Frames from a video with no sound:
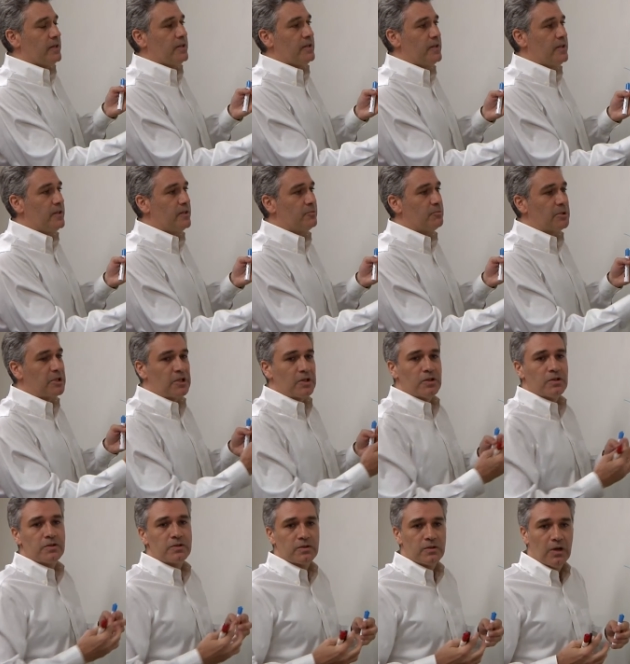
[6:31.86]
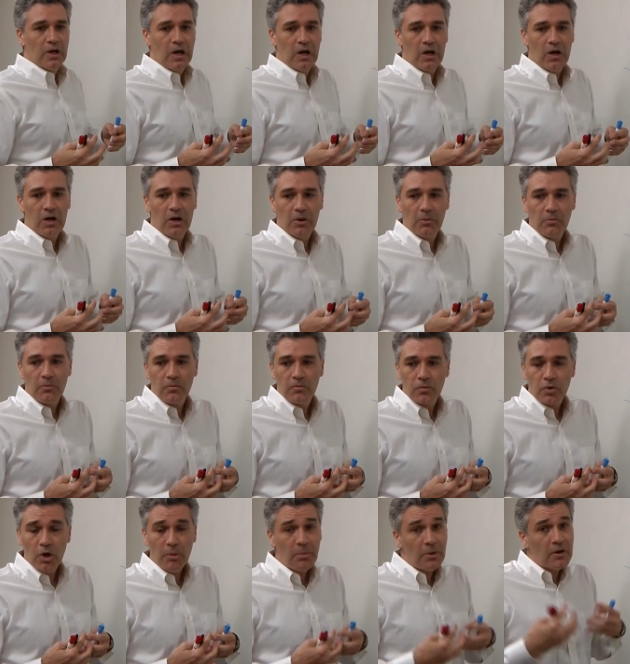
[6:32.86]
Here, because a uh, um,
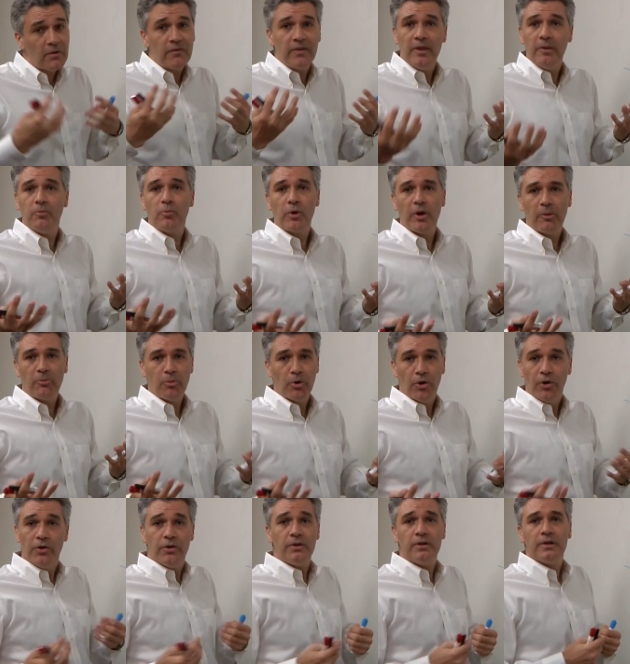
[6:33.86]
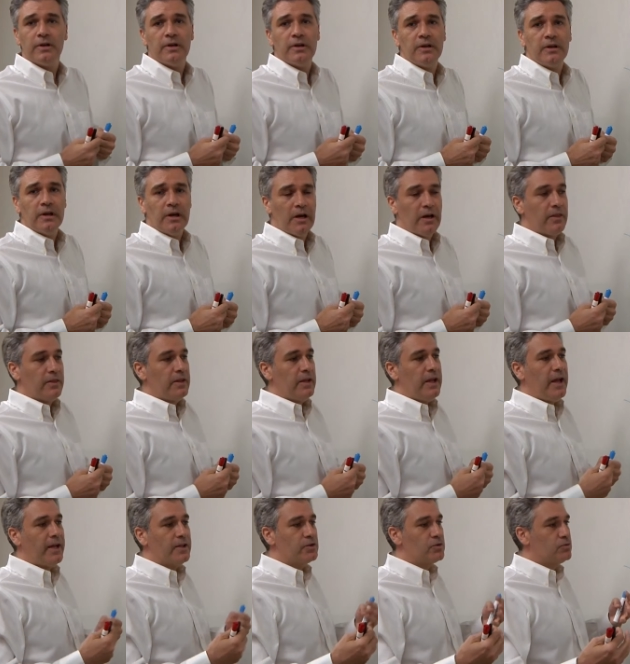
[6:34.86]
couple of them were burned, uh, they
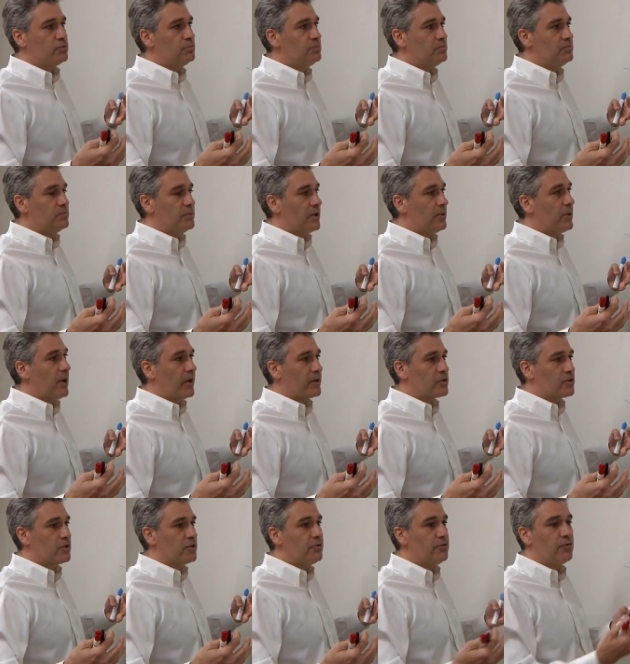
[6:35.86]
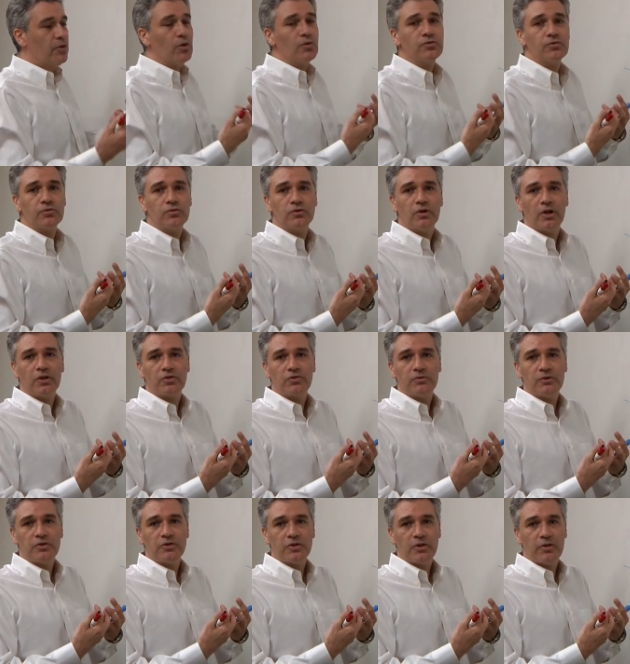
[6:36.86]
had to, they were actually forced to talk
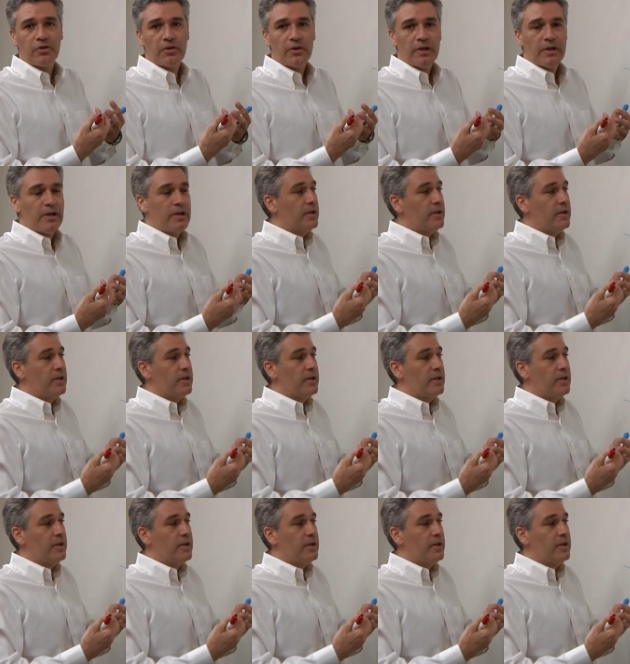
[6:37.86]
to each other.